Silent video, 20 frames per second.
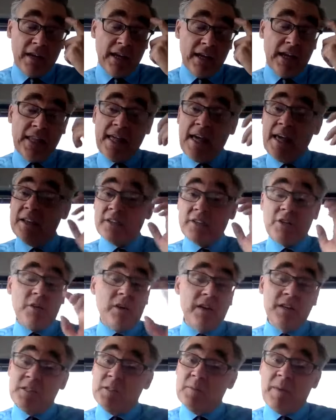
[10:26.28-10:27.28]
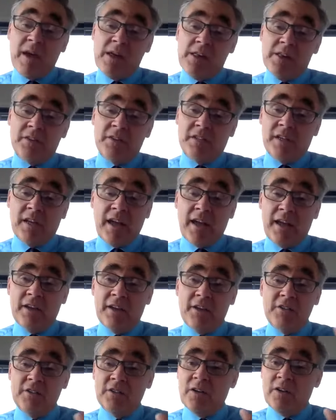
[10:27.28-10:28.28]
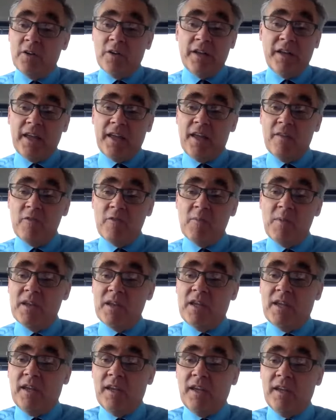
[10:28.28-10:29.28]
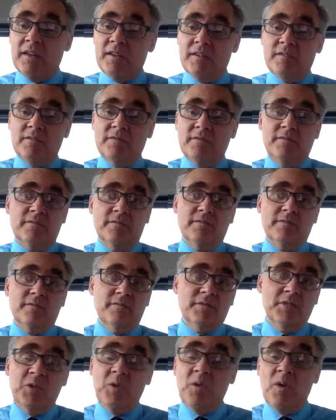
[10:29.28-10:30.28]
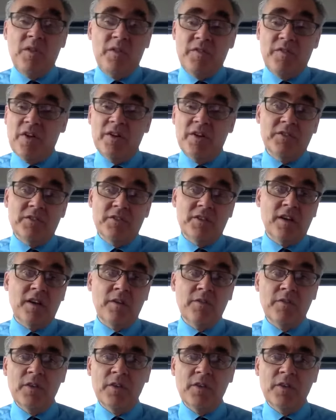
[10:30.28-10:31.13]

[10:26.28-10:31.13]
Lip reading: And that is a crazy balancing act because, like everybody can't do all the fun stuff,